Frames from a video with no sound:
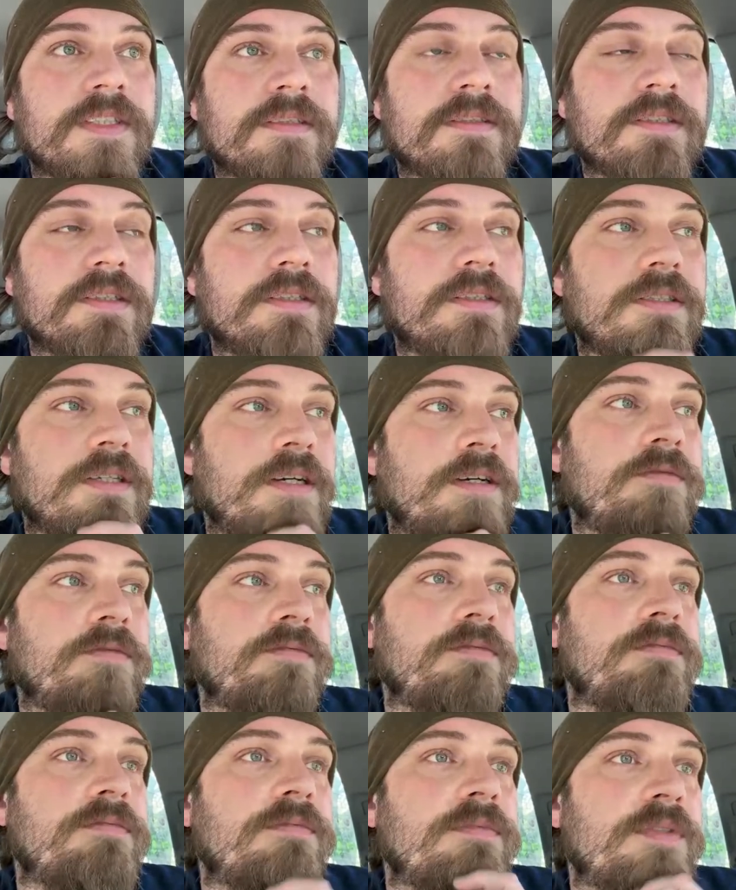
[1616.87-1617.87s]
It's a
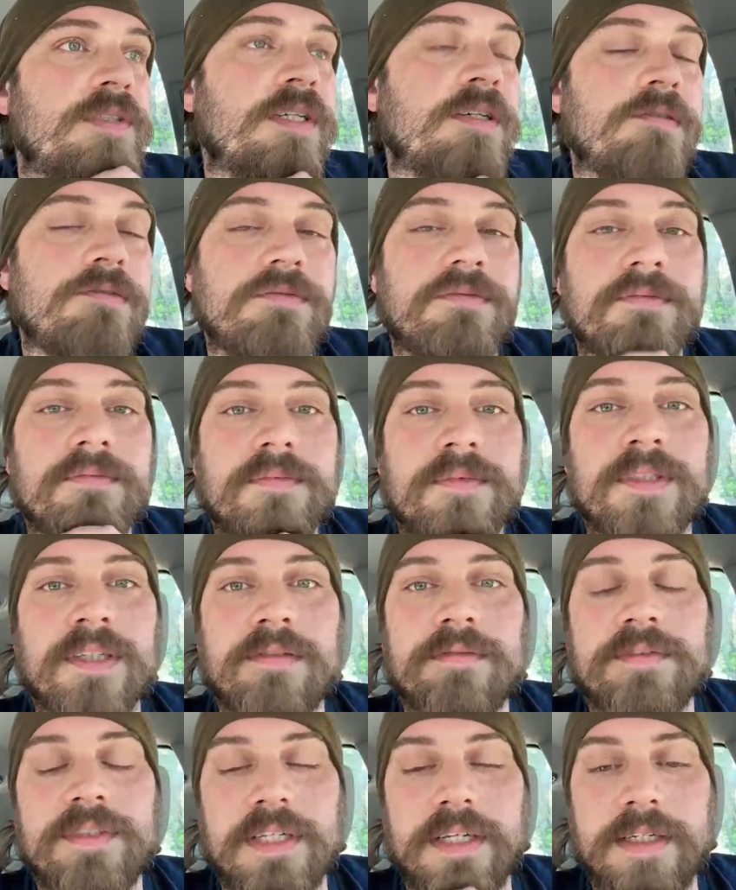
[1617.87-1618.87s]
tough
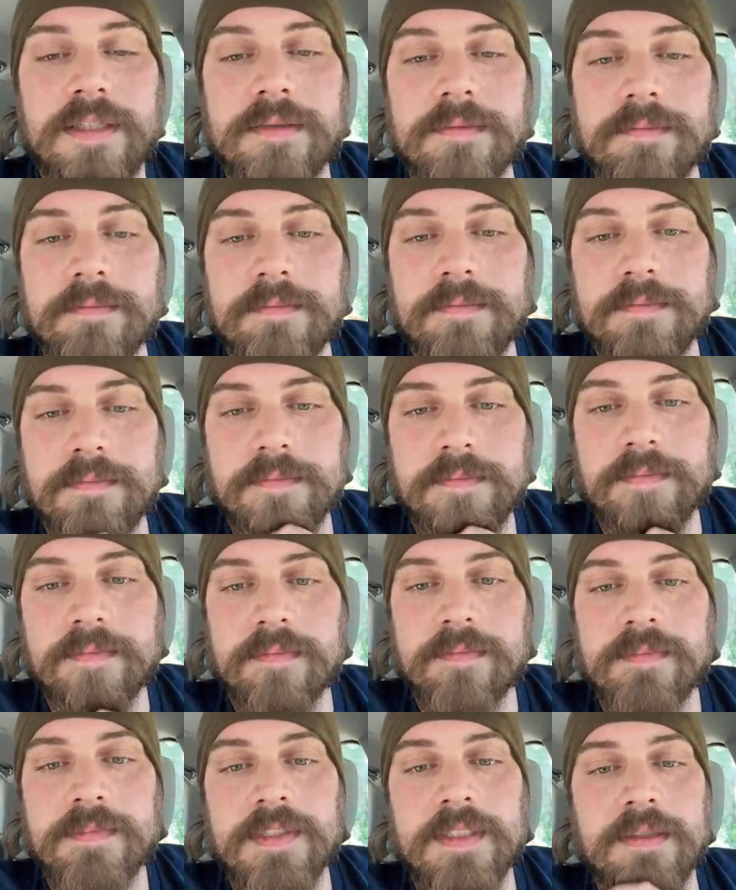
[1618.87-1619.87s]
day.
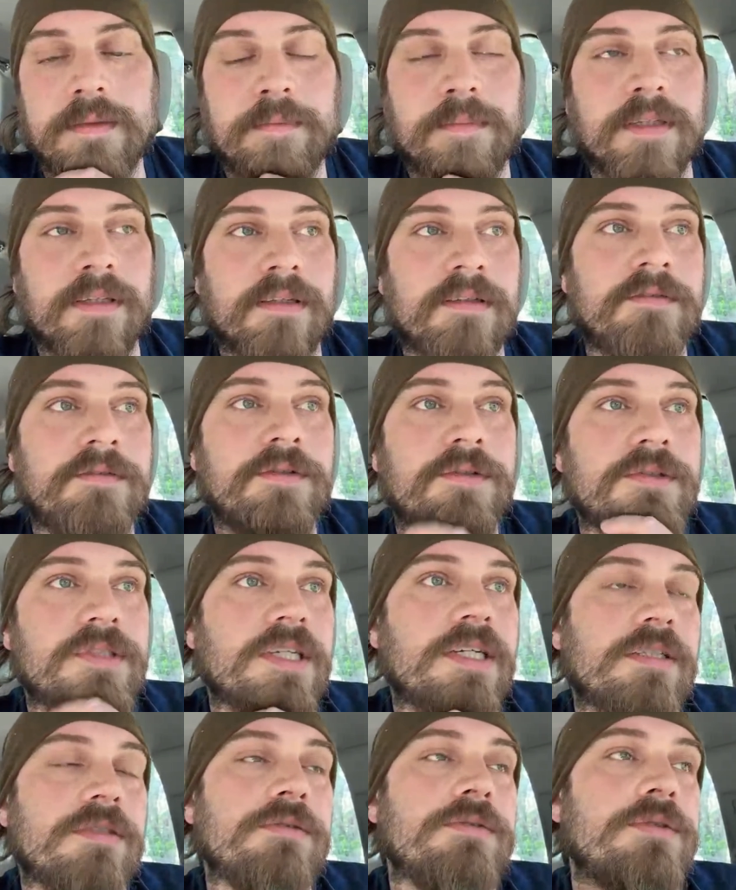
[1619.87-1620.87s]
And my love
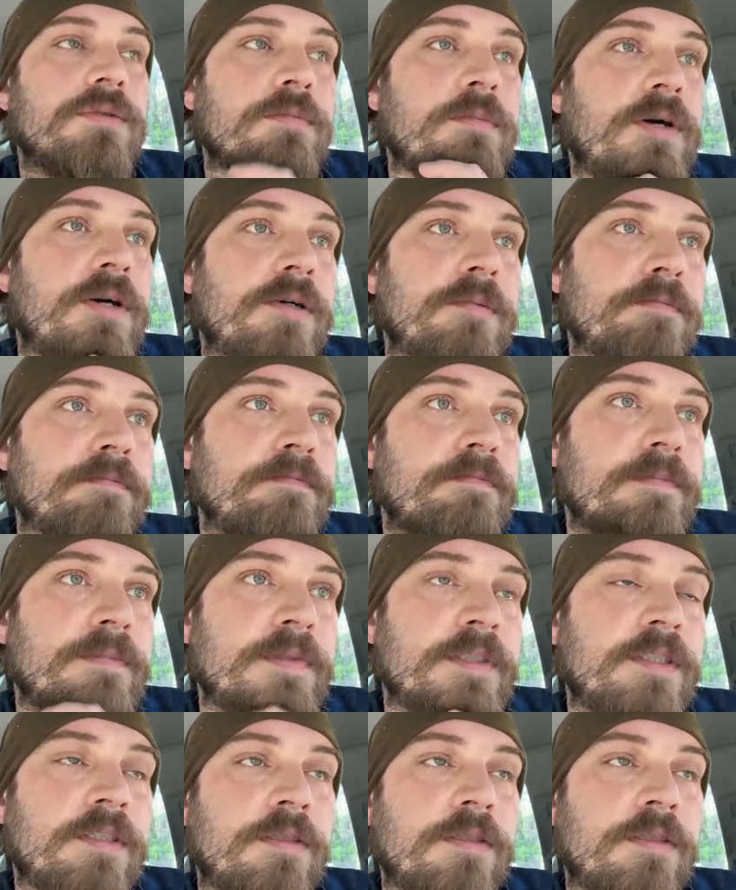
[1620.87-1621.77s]
goes out to his mom and